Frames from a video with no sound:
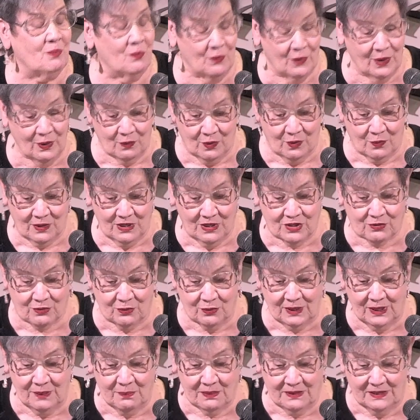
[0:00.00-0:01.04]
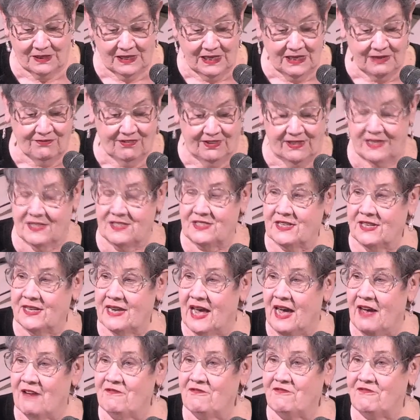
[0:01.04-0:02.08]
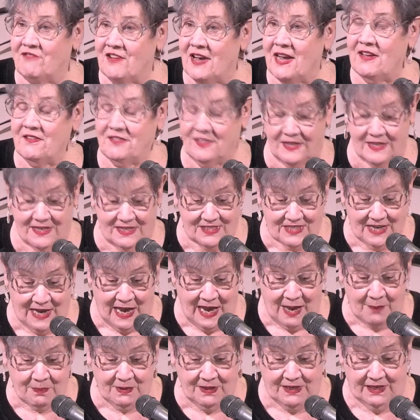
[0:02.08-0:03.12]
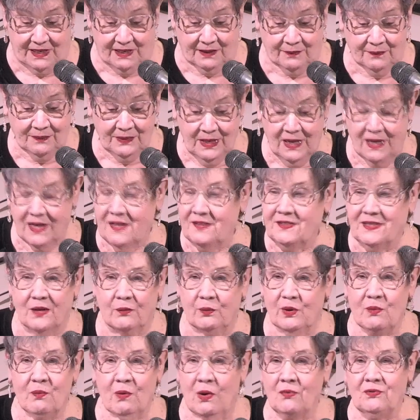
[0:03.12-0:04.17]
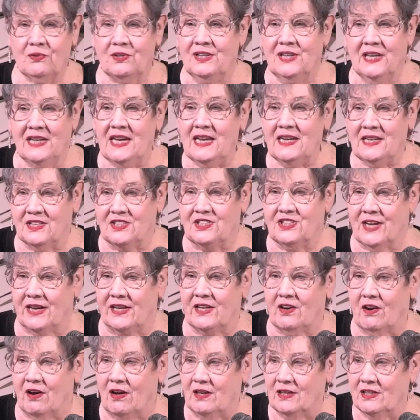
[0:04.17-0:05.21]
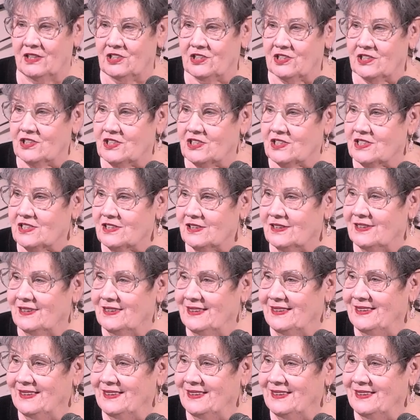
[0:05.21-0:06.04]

a point where we truly believe this and have faith that it's happening, then we won't need a psychologist.